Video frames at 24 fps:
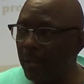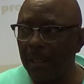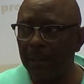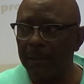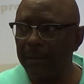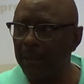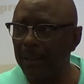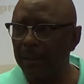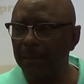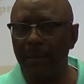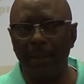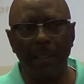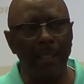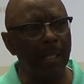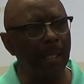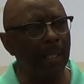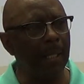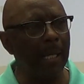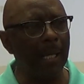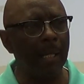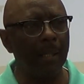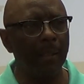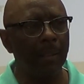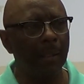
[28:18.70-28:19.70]
and I sat there
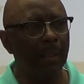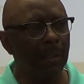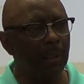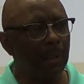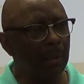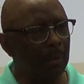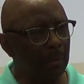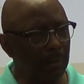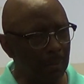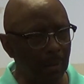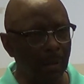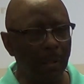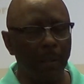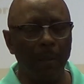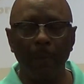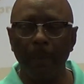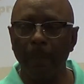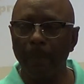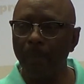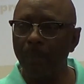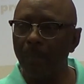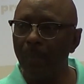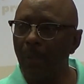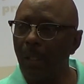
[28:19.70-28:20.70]
and I,
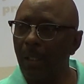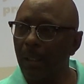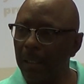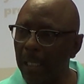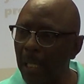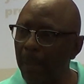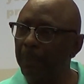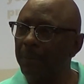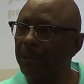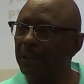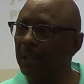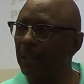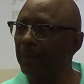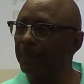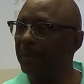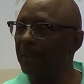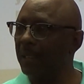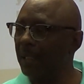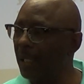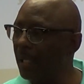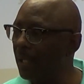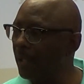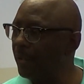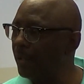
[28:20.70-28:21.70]
got myself
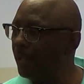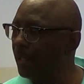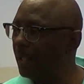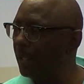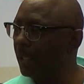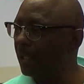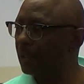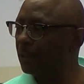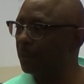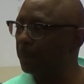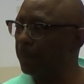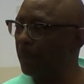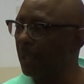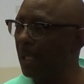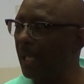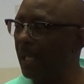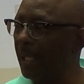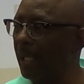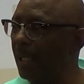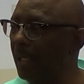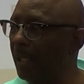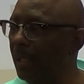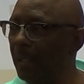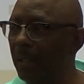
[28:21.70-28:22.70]
together and I
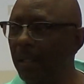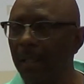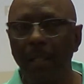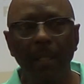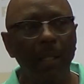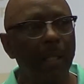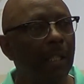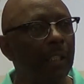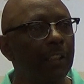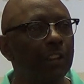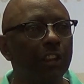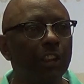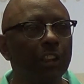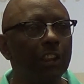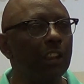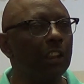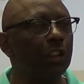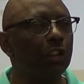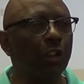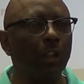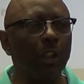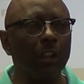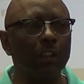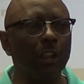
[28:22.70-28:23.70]
explained, and she
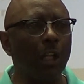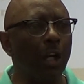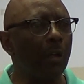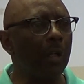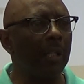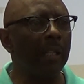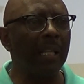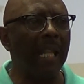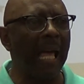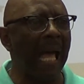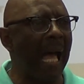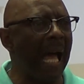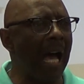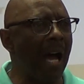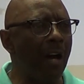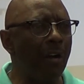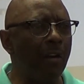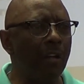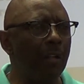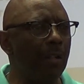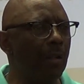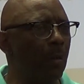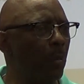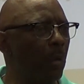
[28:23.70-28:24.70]
just started talking
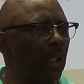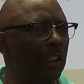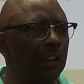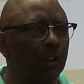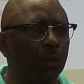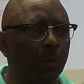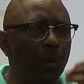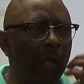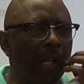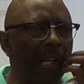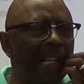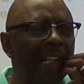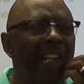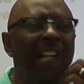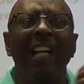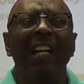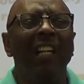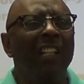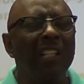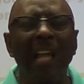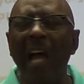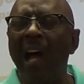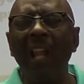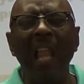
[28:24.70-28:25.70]
loud in the restaurant.
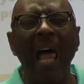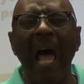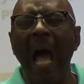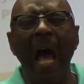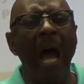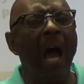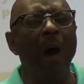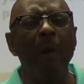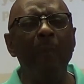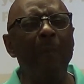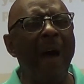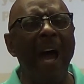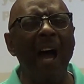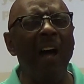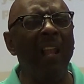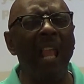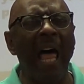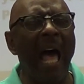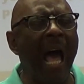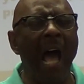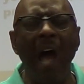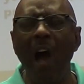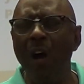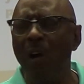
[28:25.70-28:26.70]
Y'all,
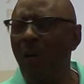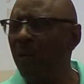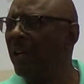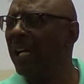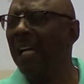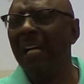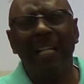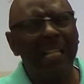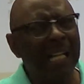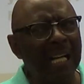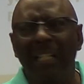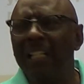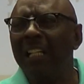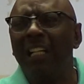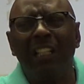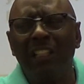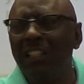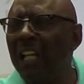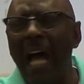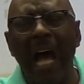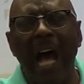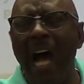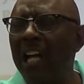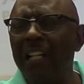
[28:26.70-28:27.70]

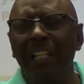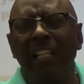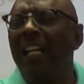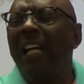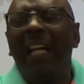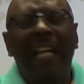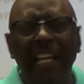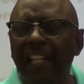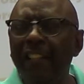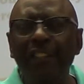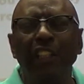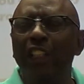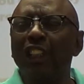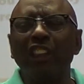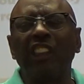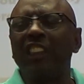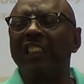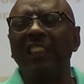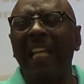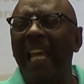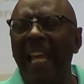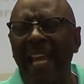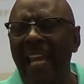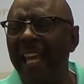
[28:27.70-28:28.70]
and you
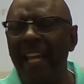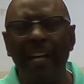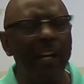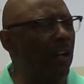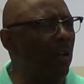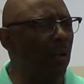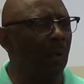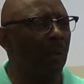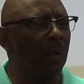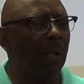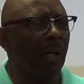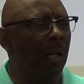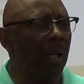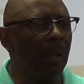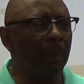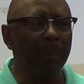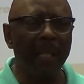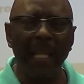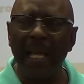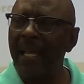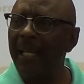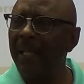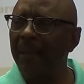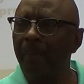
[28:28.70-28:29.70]
still. I'm
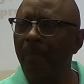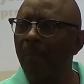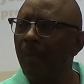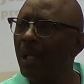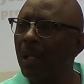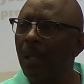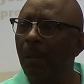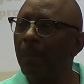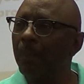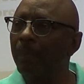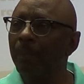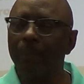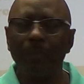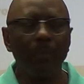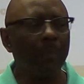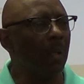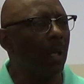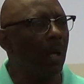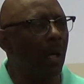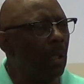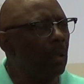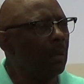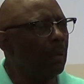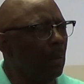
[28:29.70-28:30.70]
like,
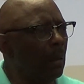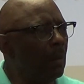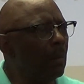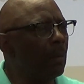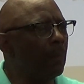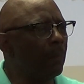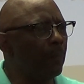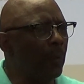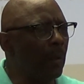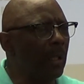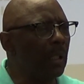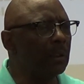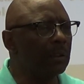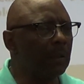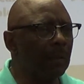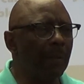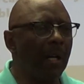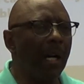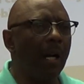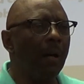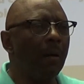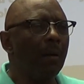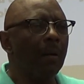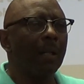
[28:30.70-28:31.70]
first of
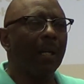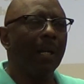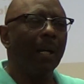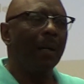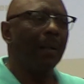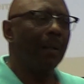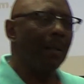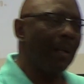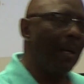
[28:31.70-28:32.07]
all, calm